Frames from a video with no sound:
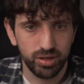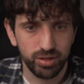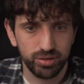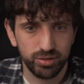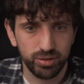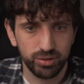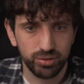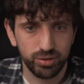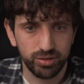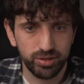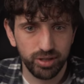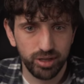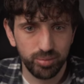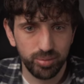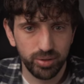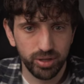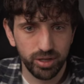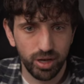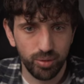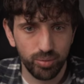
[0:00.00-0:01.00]
So the
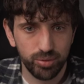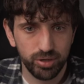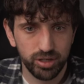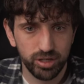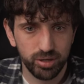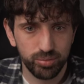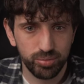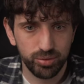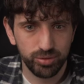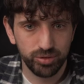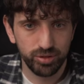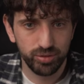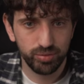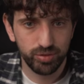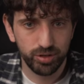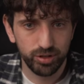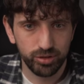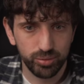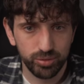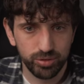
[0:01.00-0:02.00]
typing, I will keep using
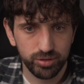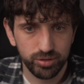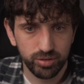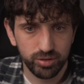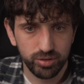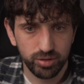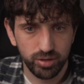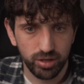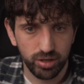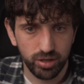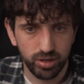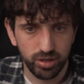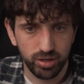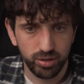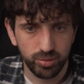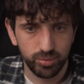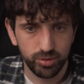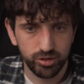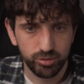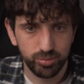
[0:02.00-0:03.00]
that one,
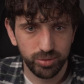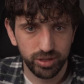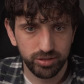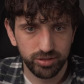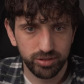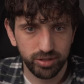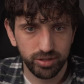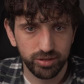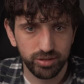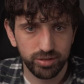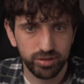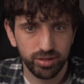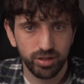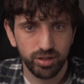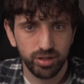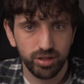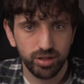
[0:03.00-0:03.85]
which makes sense.